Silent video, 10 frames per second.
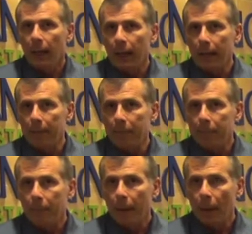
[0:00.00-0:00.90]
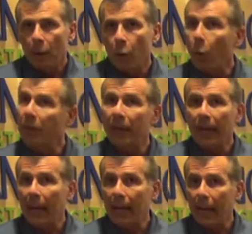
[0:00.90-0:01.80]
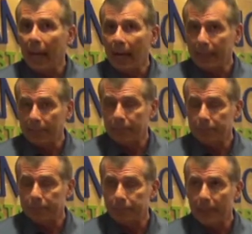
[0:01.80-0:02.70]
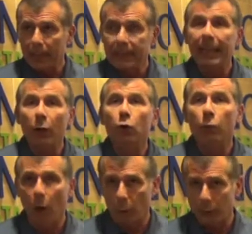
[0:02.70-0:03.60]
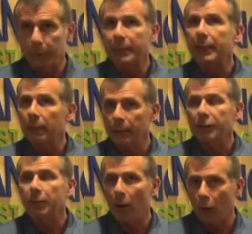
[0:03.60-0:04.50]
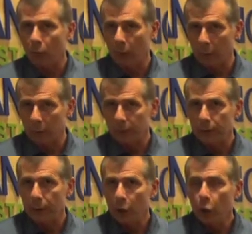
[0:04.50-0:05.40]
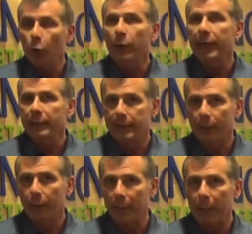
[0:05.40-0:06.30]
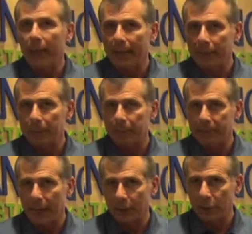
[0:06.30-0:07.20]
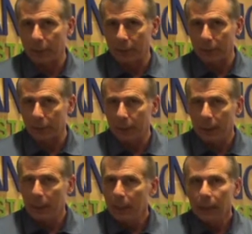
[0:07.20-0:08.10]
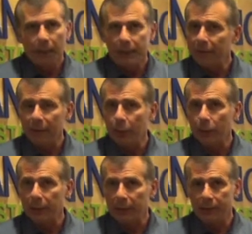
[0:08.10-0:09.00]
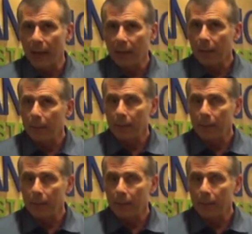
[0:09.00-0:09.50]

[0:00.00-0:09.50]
Um, the one thing I, I tell growers, particularly small growers, who are considering planting pistachios, the difficulty is not